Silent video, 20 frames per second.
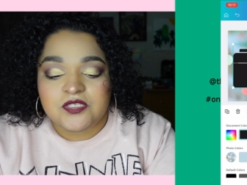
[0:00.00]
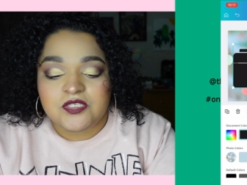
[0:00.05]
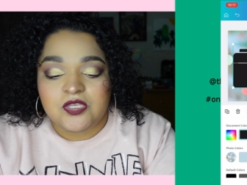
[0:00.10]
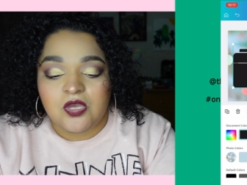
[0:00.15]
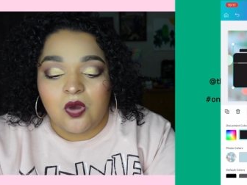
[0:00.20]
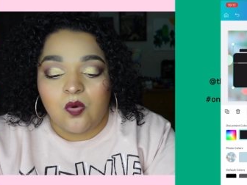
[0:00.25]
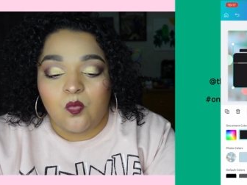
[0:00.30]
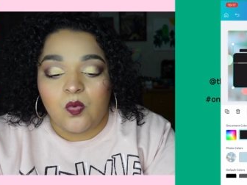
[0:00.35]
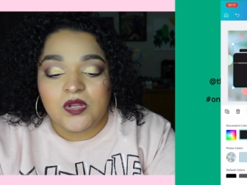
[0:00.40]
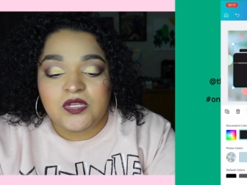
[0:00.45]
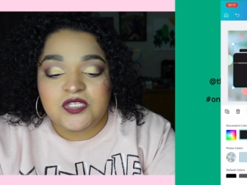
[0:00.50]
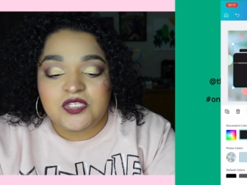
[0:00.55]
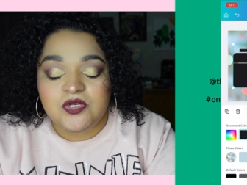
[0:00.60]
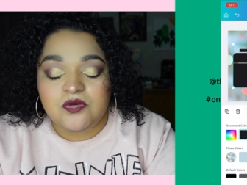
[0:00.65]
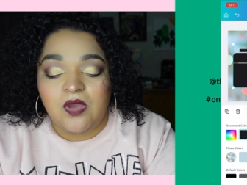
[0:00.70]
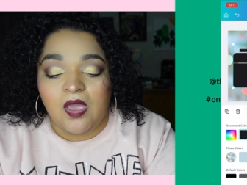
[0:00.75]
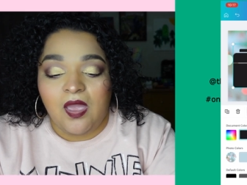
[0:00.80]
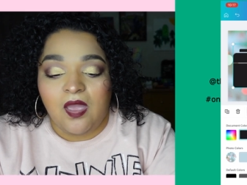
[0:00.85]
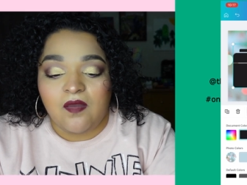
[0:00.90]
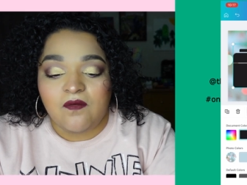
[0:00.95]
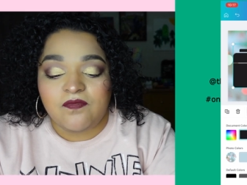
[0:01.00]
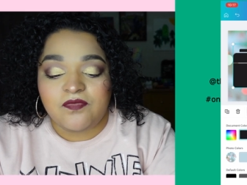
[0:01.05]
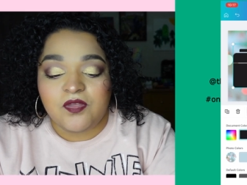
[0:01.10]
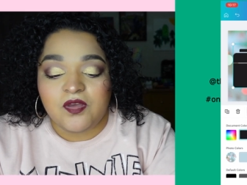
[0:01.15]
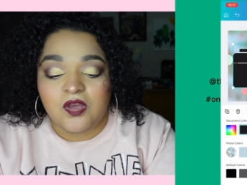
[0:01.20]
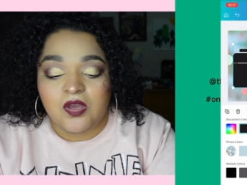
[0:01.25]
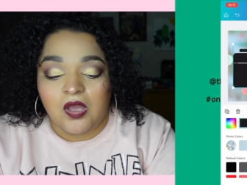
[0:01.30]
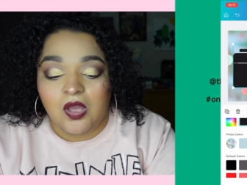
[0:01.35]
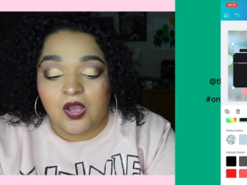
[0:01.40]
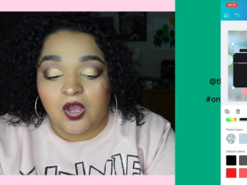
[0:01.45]
So once you have
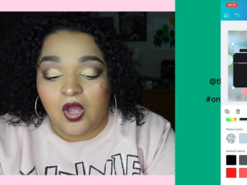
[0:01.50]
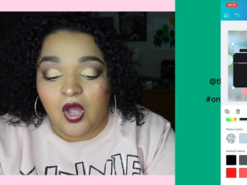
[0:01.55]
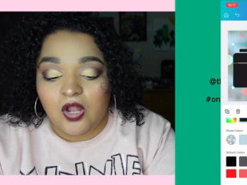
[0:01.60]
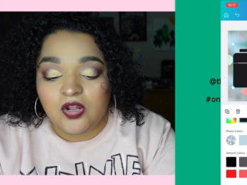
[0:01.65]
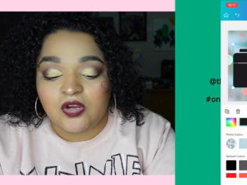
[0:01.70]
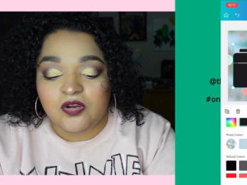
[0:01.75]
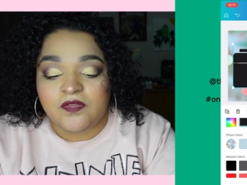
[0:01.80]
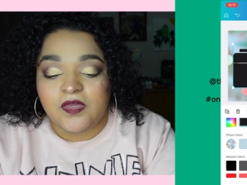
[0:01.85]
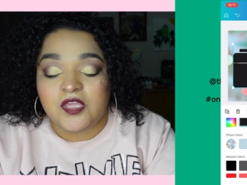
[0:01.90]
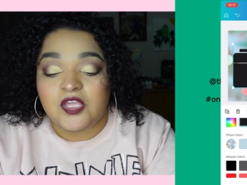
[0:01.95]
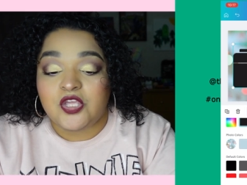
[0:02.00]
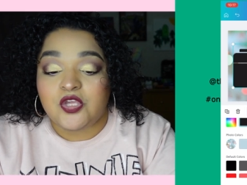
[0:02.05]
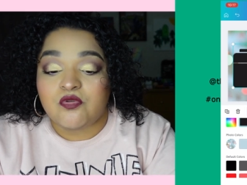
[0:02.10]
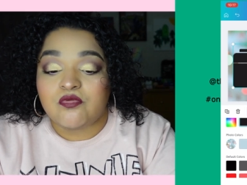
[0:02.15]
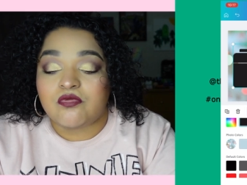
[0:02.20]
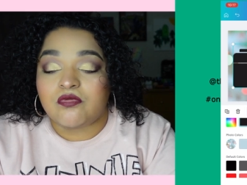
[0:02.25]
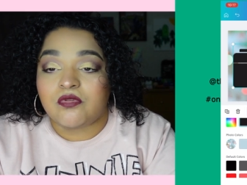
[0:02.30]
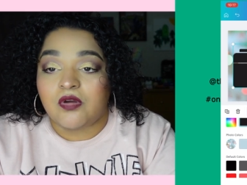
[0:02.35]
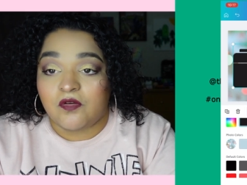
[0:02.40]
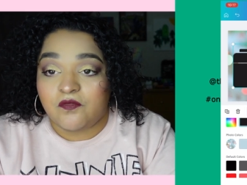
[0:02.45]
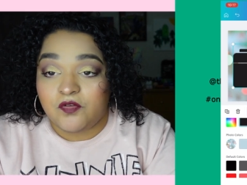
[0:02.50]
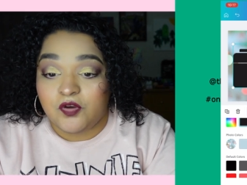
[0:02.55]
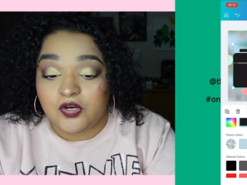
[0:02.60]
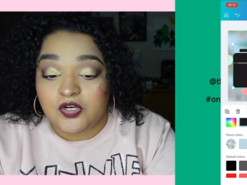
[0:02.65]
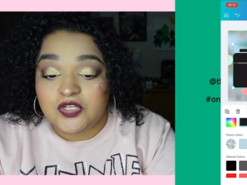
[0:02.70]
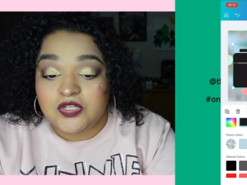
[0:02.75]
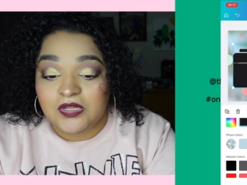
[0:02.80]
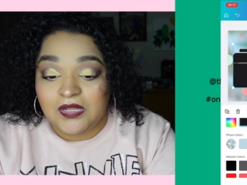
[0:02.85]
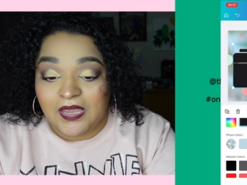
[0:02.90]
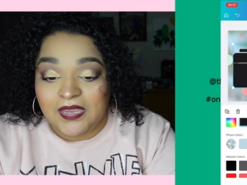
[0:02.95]
the color that you, of
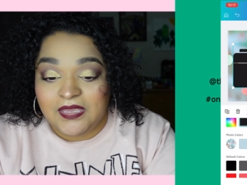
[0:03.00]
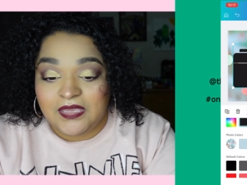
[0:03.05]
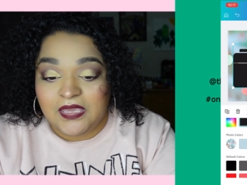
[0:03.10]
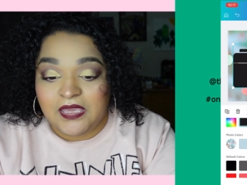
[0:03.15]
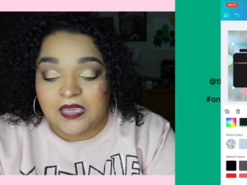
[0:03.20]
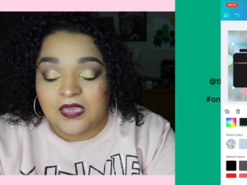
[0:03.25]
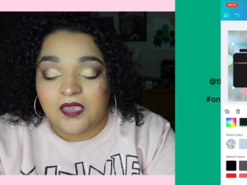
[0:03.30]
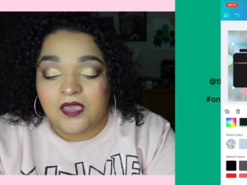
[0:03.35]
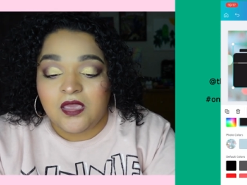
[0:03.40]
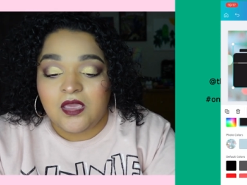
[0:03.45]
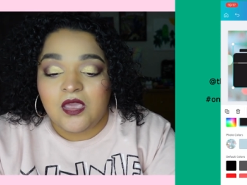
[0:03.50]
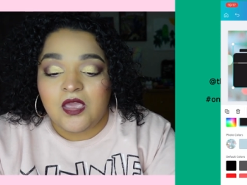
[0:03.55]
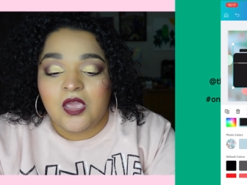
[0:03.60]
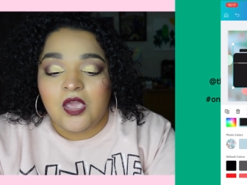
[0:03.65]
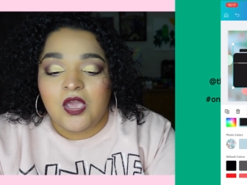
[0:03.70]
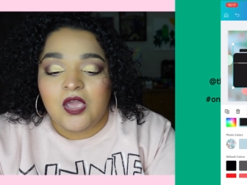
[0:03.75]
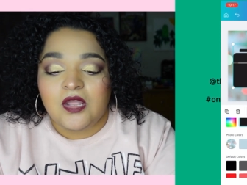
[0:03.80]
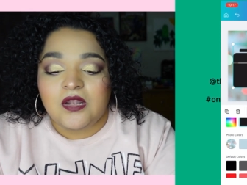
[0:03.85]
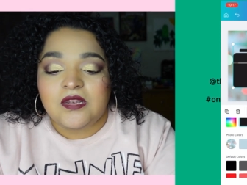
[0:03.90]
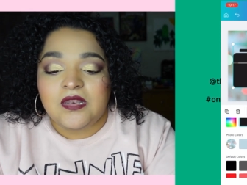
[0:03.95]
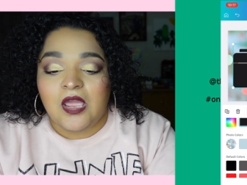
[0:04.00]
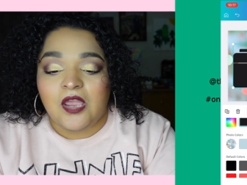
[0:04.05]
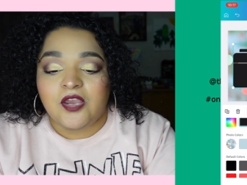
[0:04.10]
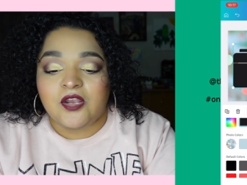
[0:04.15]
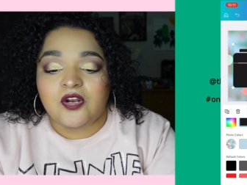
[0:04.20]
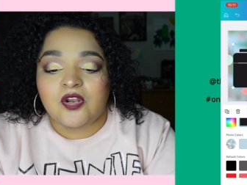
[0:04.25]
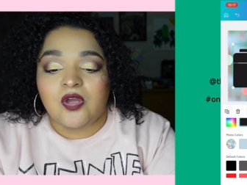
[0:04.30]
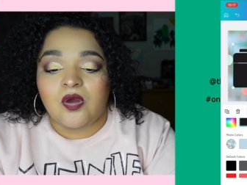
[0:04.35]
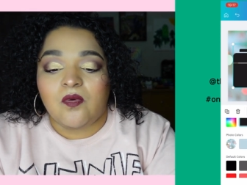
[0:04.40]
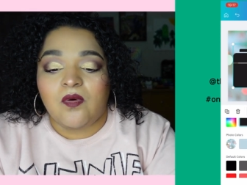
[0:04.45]
your liking, now
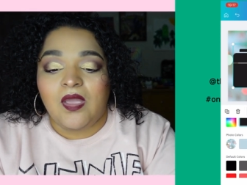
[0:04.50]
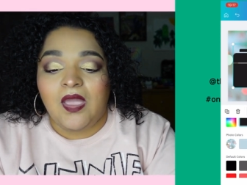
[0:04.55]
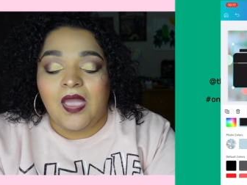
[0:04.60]
you're gonna go